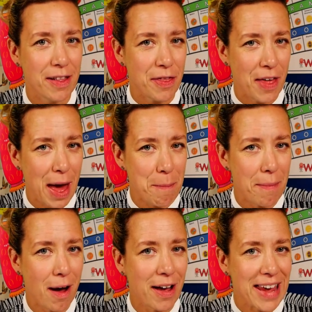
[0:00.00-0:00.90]
They're
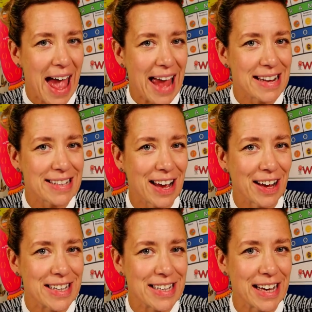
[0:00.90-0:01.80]
my 8
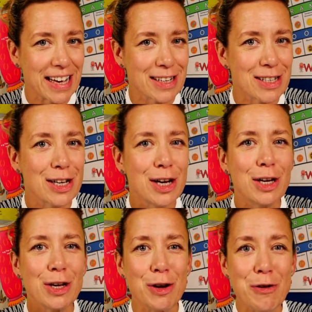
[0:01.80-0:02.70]
ideas.
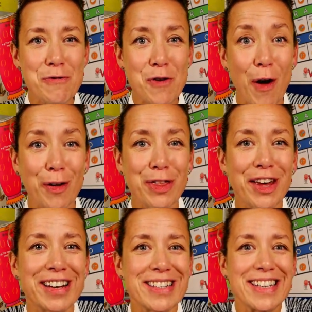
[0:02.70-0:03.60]
You've got
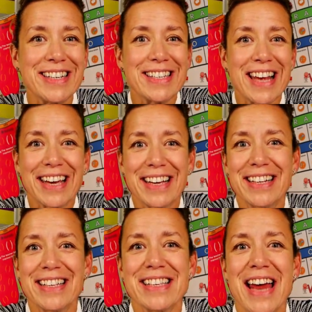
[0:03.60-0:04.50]
30
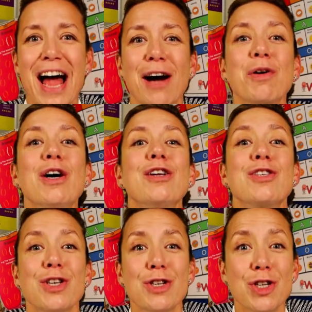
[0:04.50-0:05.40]
seconds now
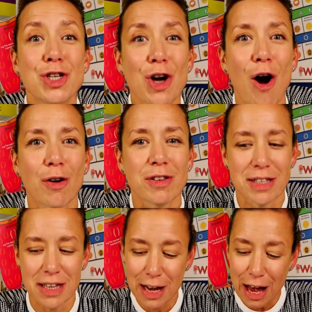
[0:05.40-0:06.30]
to chat,
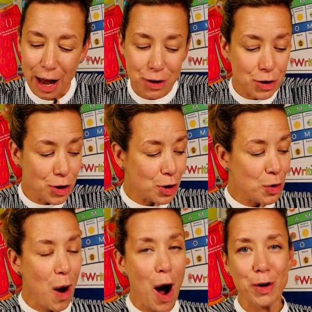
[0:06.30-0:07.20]
and you
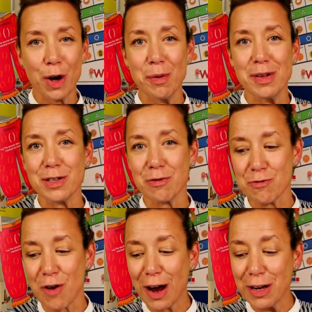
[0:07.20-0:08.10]
are going to
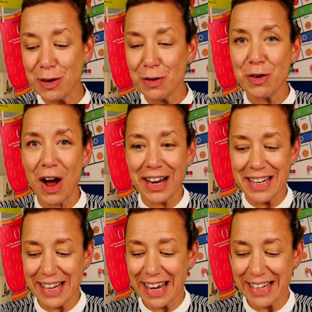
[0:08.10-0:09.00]
write your
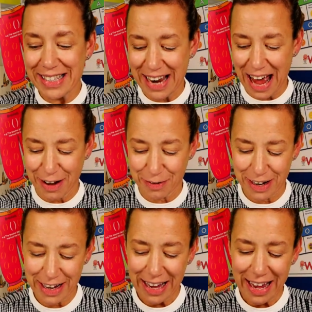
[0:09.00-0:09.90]
ideas down
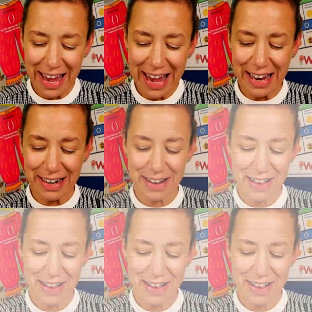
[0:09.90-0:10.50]
in